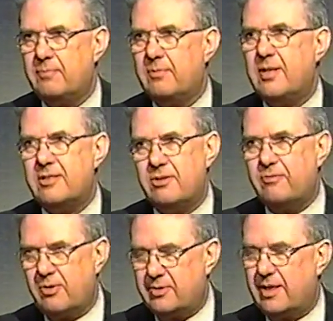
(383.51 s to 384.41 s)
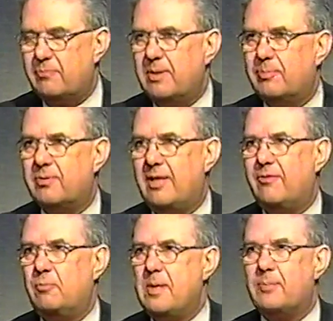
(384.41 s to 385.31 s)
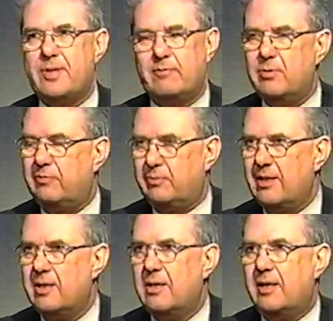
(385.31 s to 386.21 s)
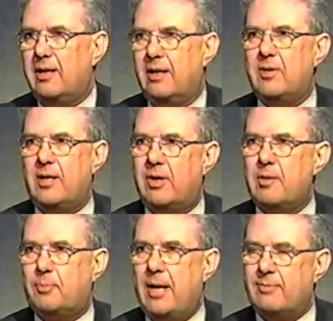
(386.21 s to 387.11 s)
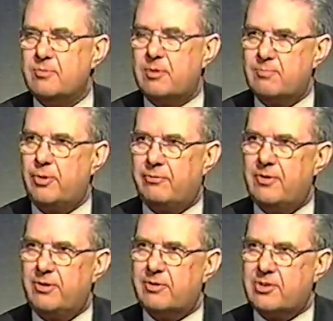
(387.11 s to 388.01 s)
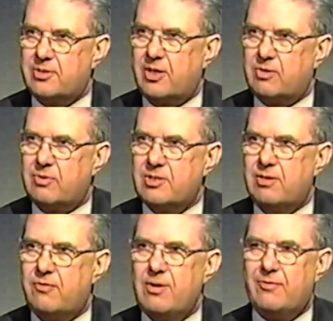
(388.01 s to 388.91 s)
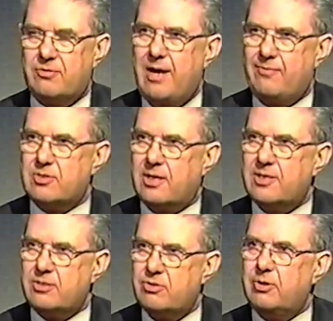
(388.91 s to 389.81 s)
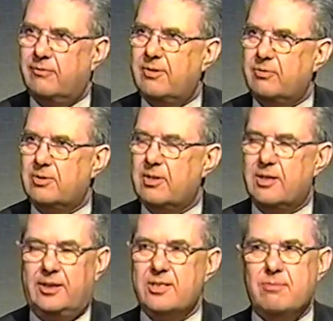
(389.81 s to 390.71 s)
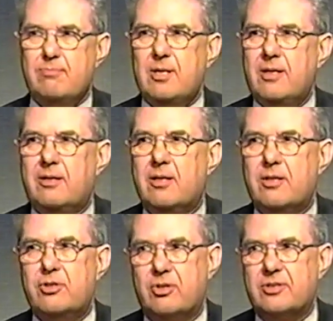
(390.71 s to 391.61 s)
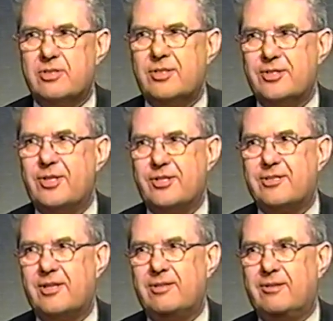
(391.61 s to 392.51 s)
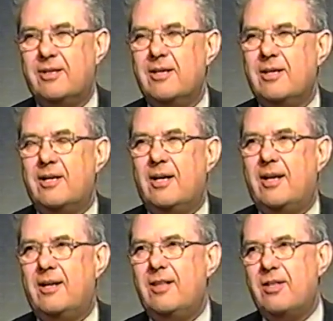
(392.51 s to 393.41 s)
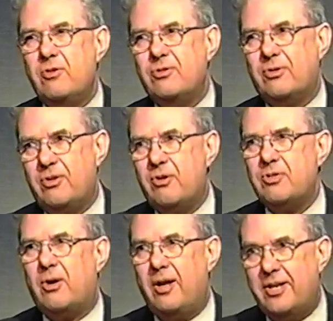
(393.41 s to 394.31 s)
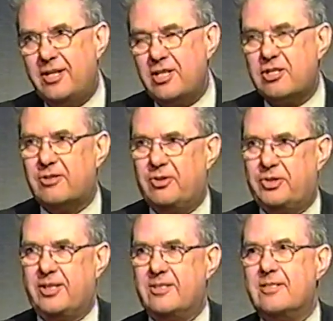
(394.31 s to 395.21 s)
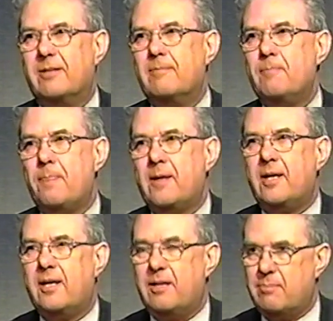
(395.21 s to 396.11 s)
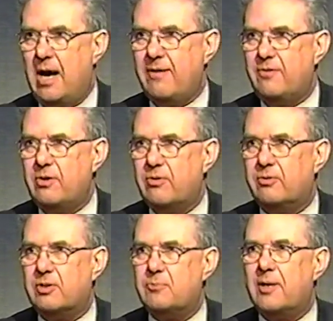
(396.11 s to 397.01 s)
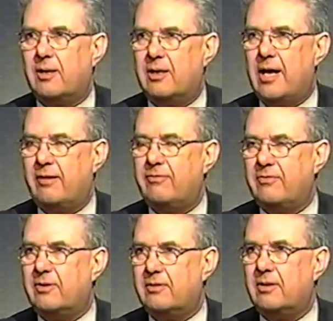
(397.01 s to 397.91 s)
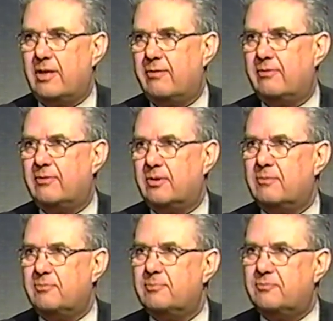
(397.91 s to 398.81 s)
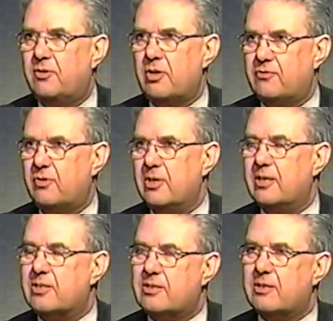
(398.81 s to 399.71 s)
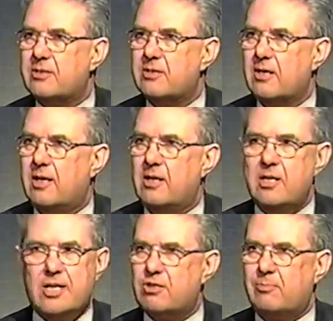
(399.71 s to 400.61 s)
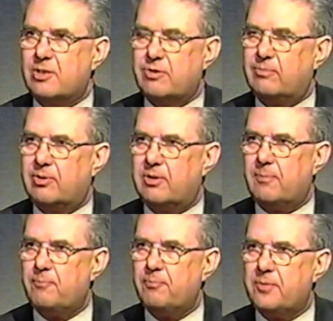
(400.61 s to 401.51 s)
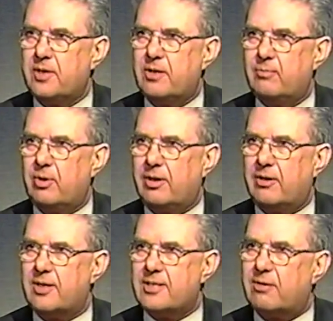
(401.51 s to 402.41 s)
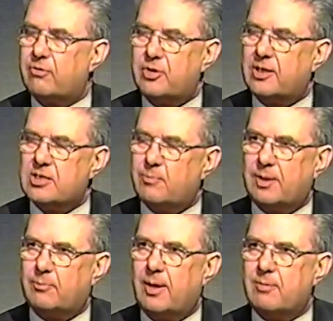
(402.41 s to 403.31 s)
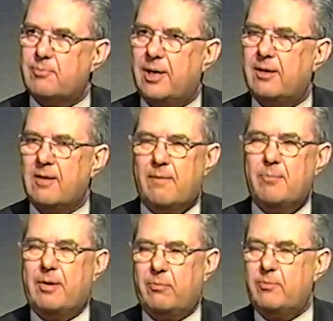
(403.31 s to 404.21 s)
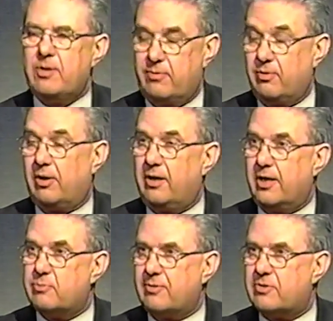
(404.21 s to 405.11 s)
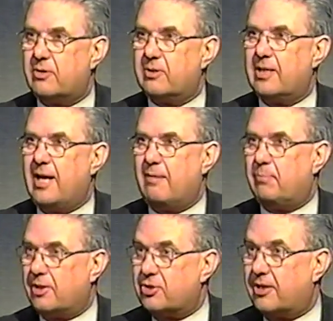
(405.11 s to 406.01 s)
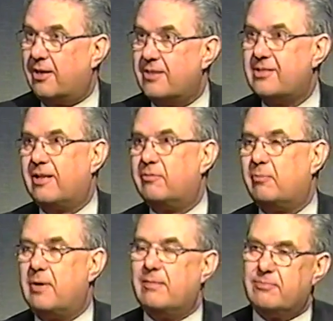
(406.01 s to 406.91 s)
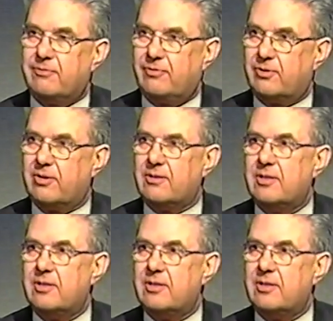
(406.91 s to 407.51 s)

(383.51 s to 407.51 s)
They mm. still vote dead people. They vote people that have moved away. Mm -hmm. uh, and one of the problems with motor voter in this country is if you have a driver's license, you can vote. That doesn't mean that you're a citizen of this country. And, and those are those are additional really? things that, in, in, my view, there's been a lot of uh, a lot of uh, false voting in the cities. Mm -hmm. Not so much in rural. In rural areas, I don't think it's right. a big problem. But but in rural areas, we've certainly had punch cards, like we're a problem in Florida.